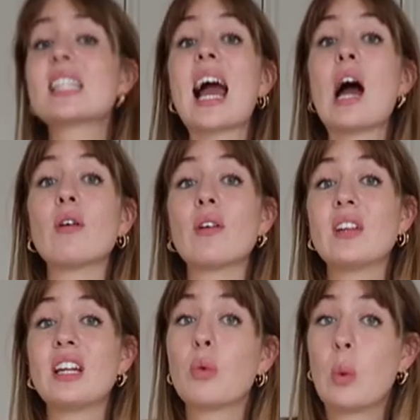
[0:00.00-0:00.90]
to get out of if
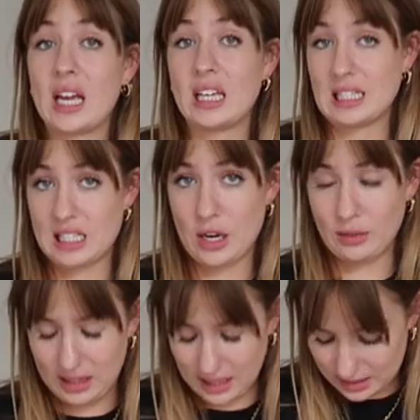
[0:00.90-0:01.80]
you need a wee, is the
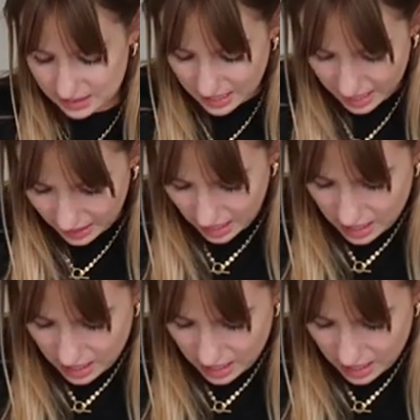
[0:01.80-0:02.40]
only thing I'll say.